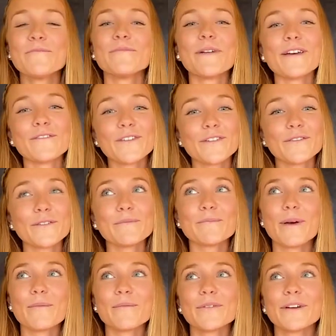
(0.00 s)
My favorite
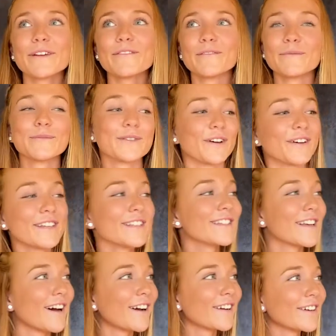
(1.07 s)
memory from Saucon
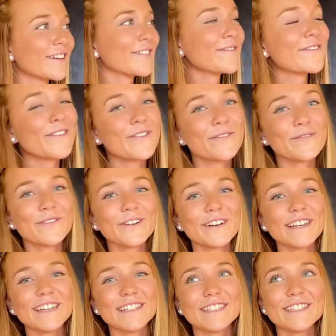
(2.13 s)
Soccer
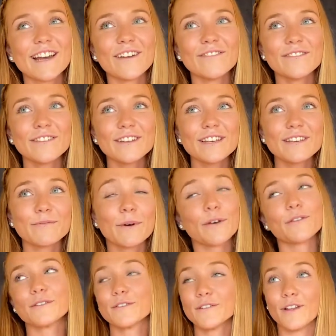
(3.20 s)
would definitely, well,
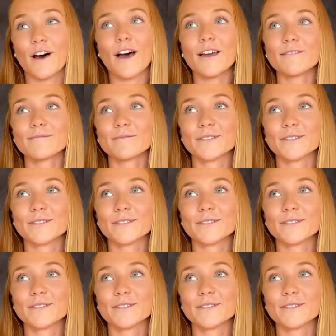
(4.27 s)
there's a lot.